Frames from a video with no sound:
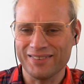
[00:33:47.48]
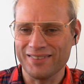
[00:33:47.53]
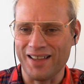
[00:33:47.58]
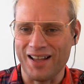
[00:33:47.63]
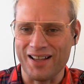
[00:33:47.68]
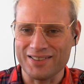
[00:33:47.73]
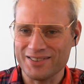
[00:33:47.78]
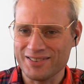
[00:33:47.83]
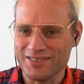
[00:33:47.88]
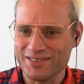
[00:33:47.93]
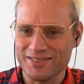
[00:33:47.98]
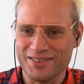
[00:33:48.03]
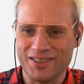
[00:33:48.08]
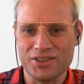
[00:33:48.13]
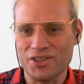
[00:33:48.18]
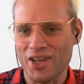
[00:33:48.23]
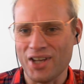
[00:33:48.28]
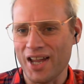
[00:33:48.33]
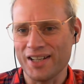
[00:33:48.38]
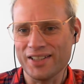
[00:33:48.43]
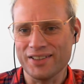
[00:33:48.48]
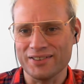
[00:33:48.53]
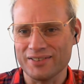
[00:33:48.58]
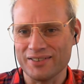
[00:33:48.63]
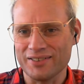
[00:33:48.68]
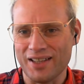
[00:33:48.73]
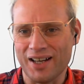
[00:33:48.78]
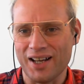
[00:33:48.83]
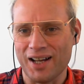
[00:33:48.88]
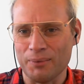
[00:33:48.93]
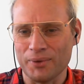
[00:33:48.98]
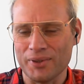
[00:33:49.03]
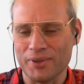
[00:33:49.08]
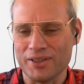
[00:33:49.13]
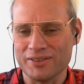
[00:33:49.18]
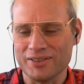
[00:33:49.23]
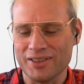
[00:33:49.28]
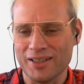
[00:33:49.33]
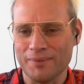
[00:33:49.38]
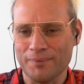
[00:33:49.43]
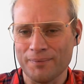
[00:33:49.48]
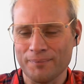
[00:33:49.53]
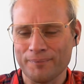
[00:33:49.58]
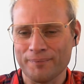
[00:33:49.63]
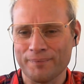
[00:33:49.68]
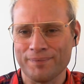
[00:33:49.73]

that's the change that I want to see.